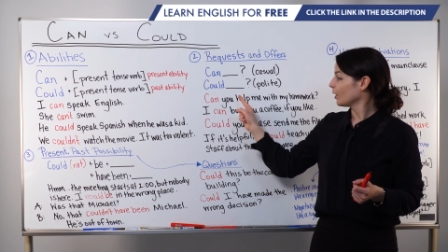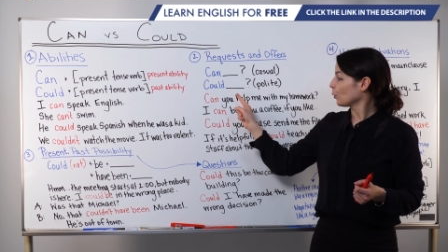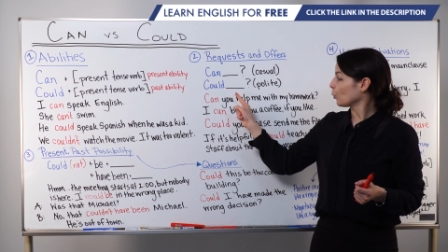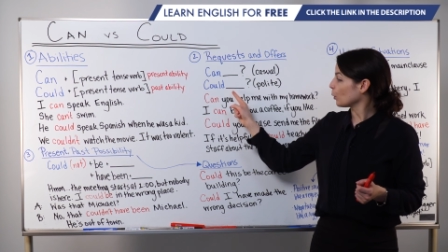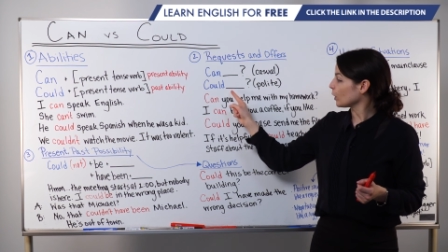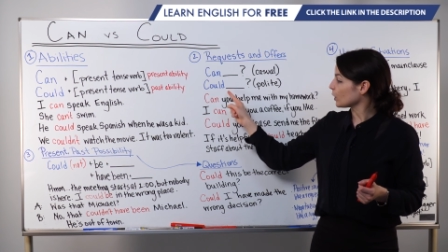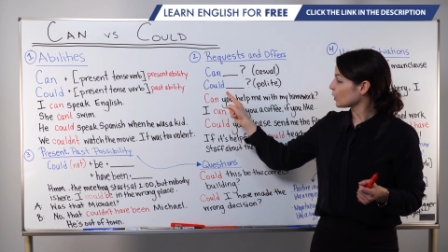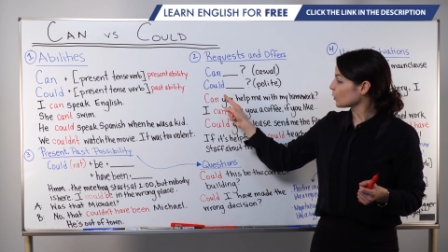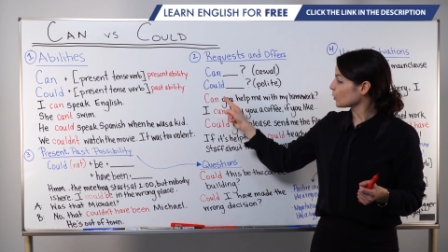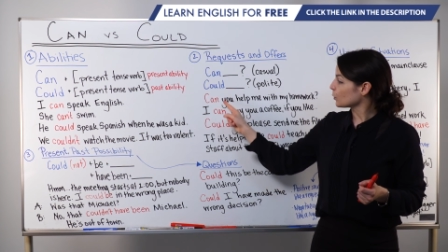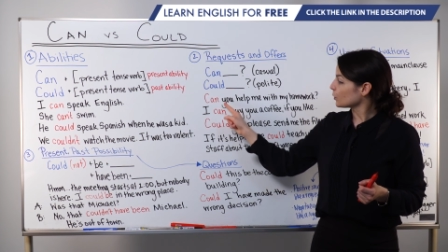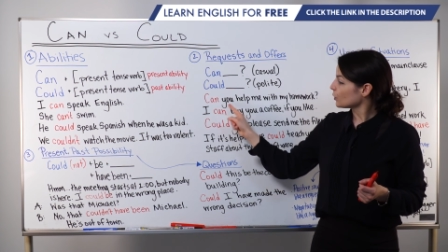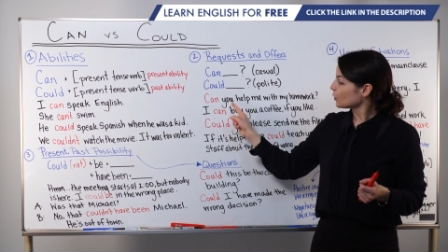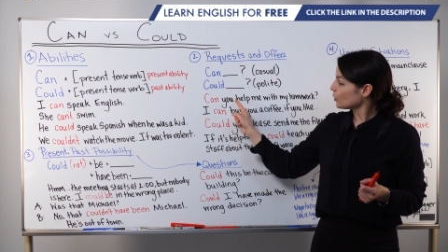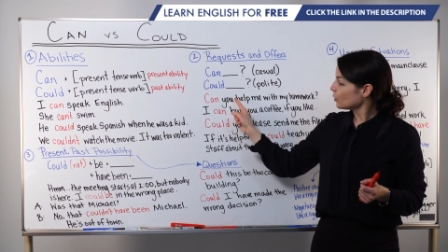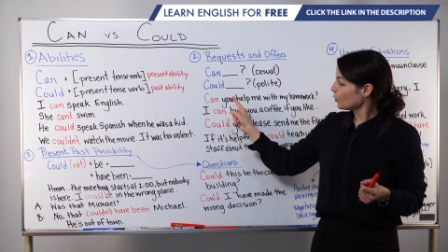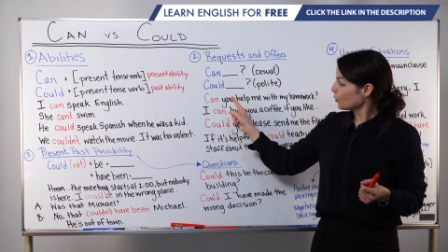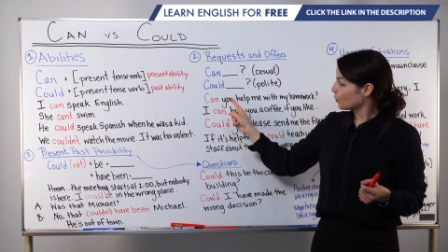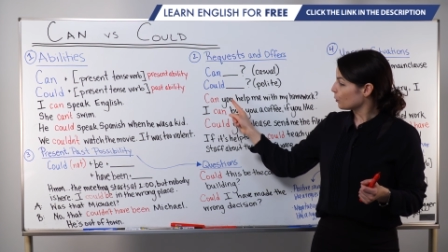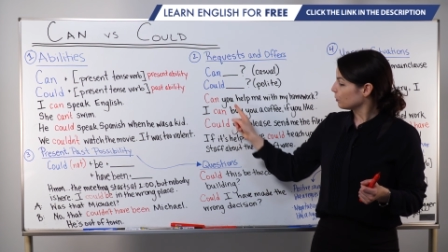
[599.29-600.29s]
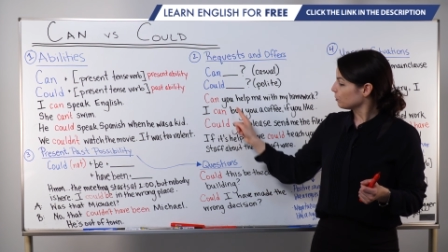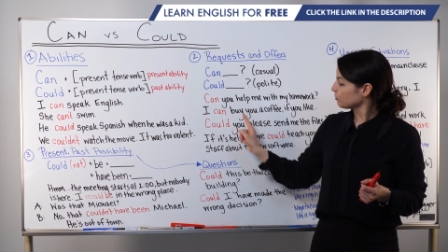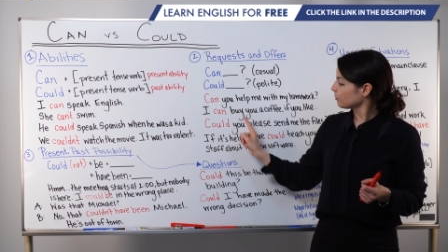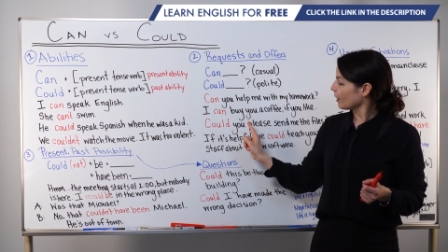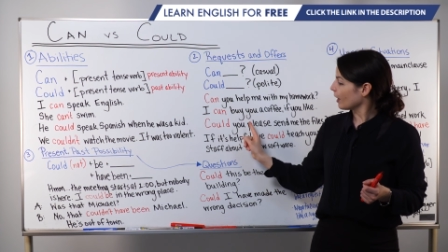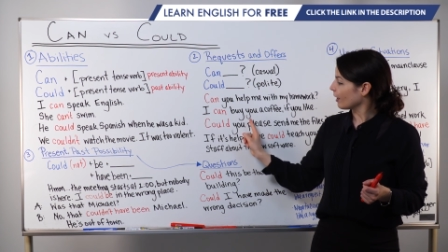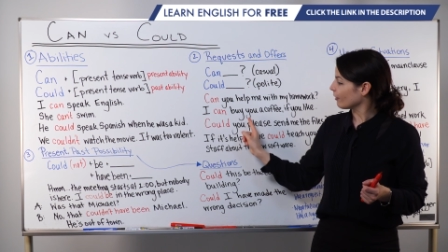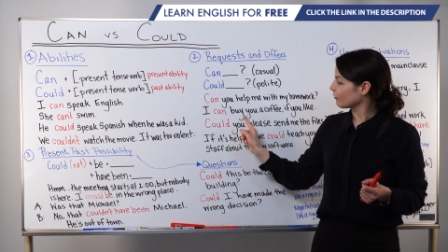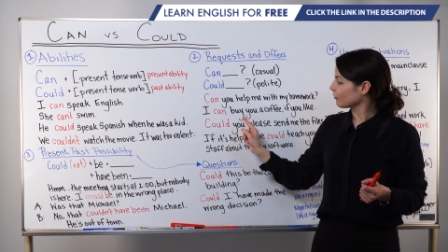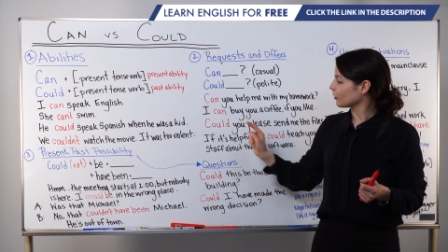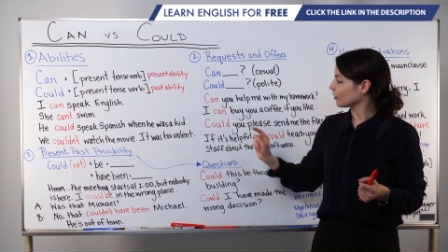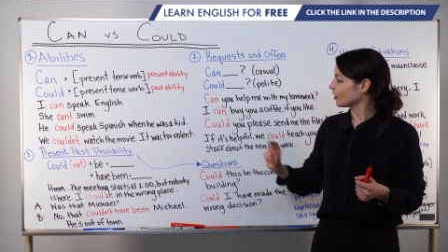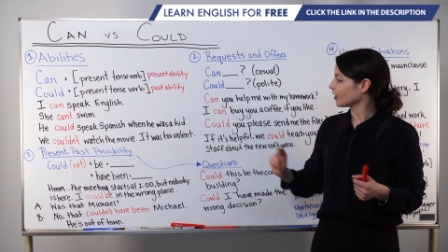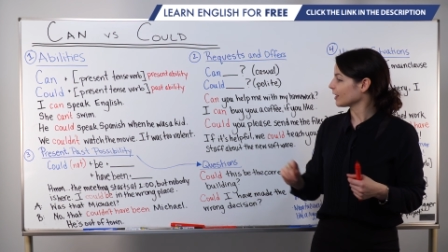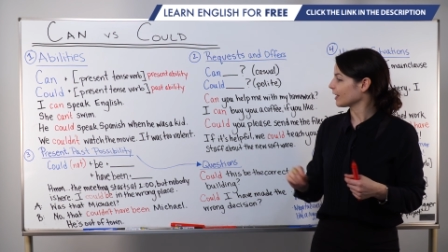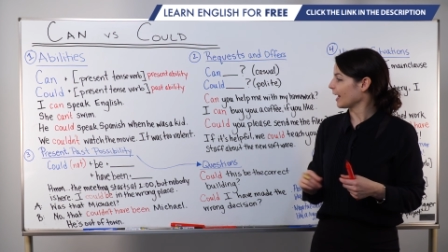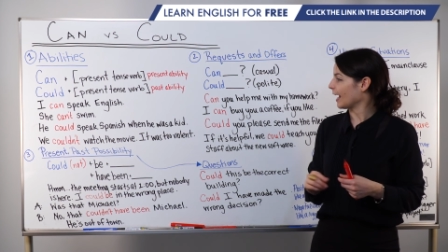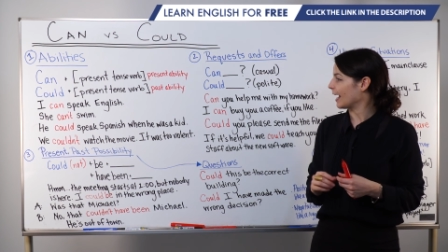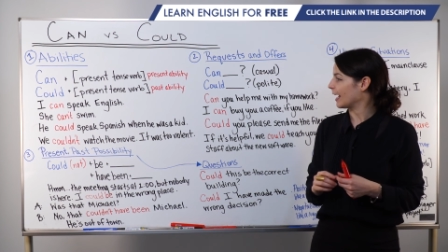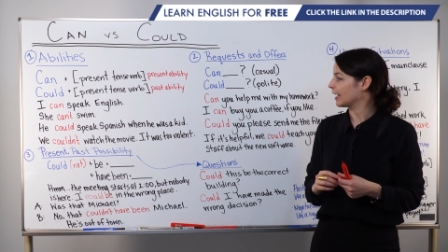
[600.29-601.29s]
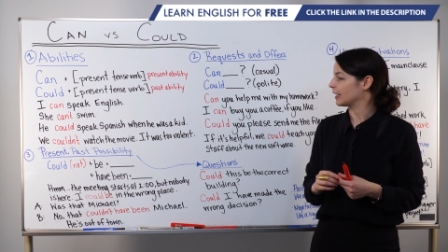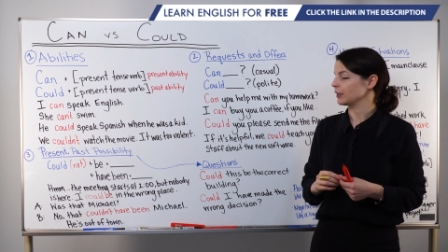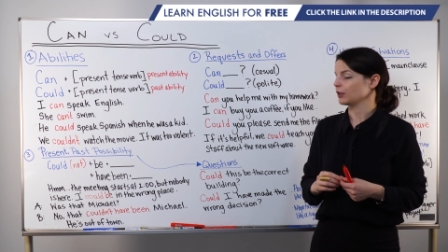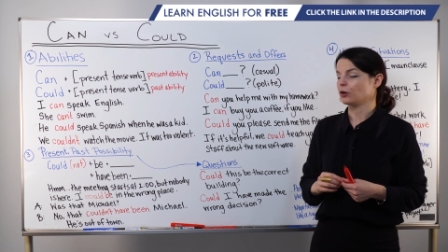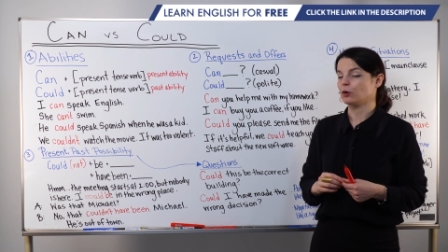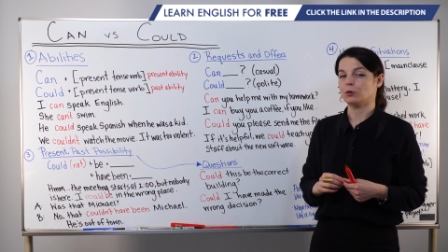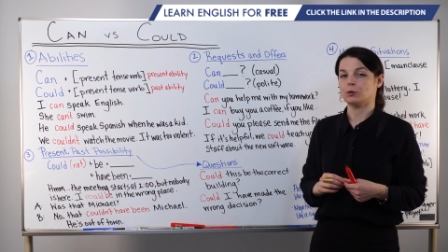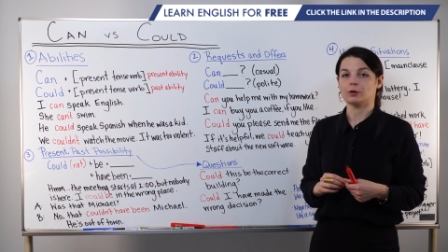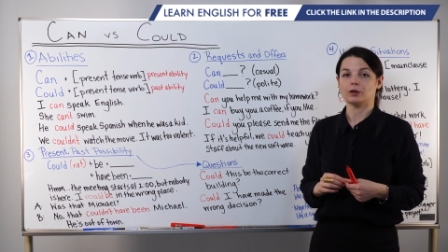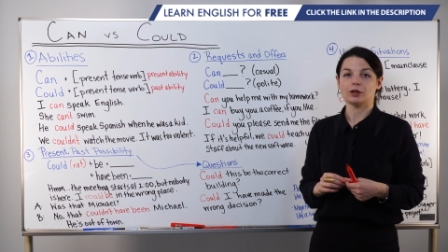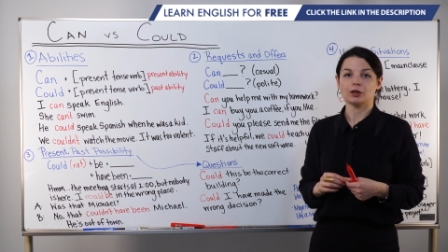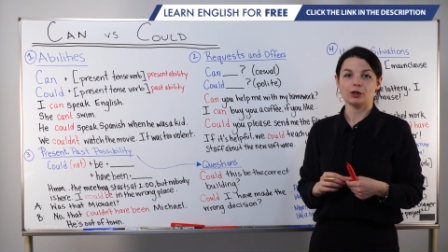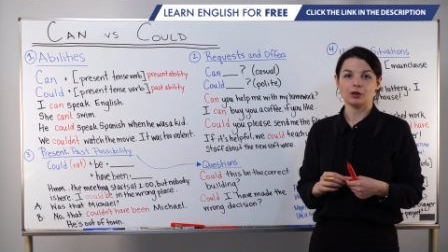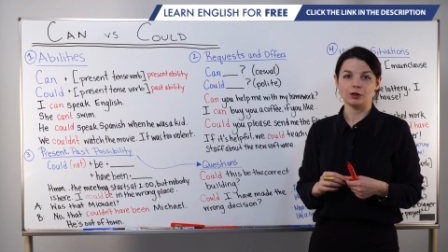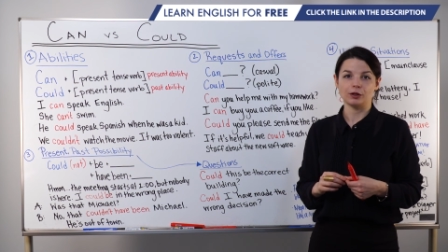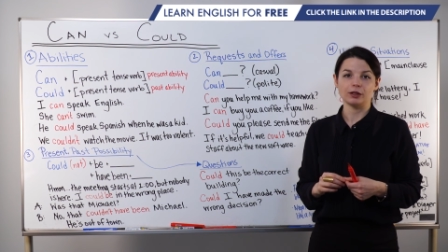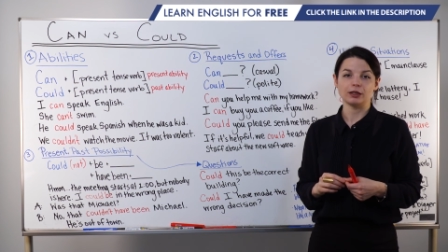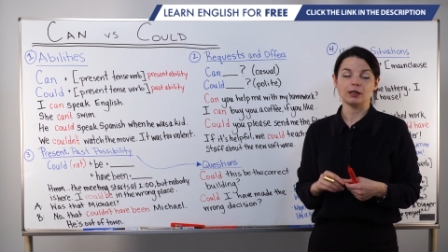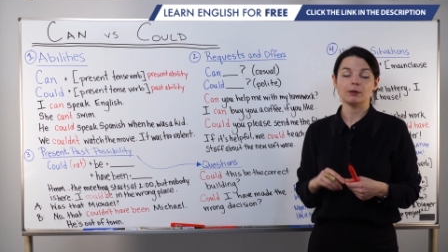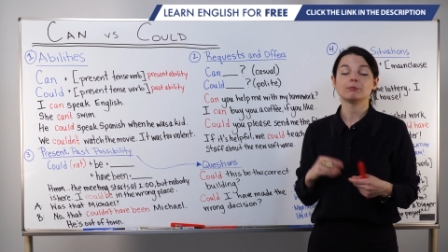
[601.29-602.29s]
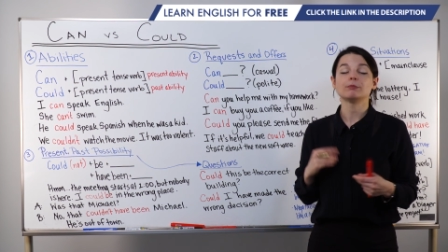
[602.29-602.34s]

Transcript: we use you after can or could.